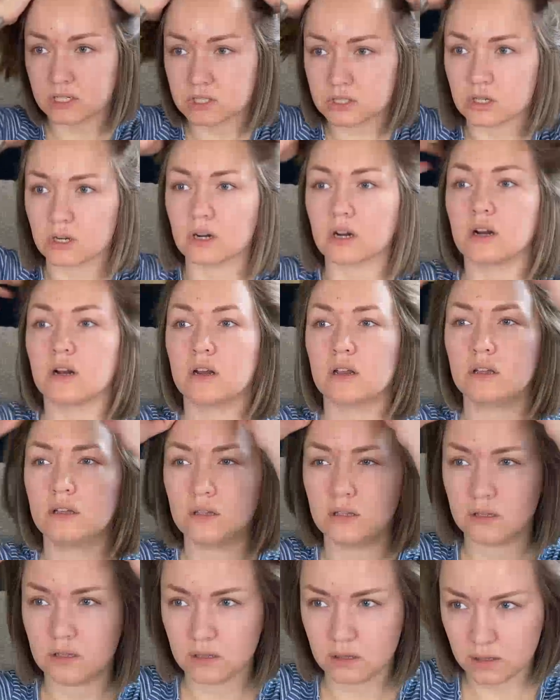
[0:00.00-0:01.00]
sure
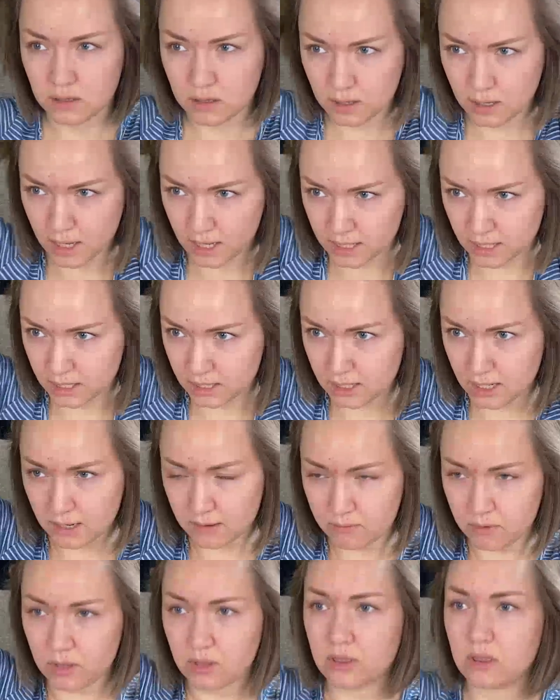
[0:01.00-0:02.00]
I get
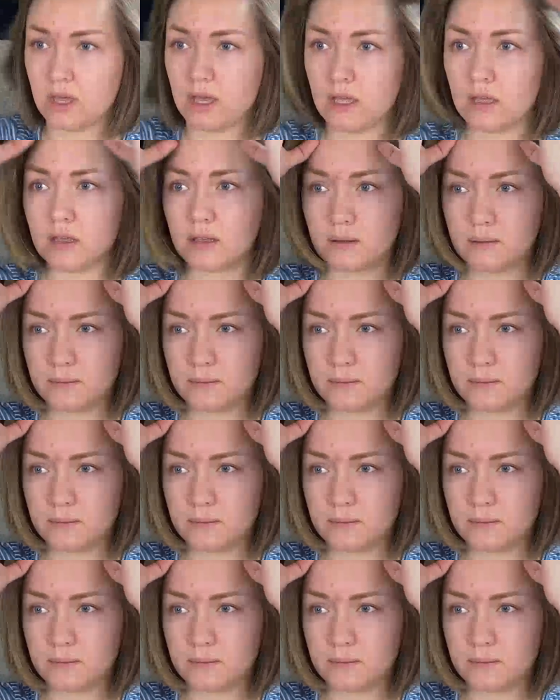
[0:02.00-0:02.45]
everything.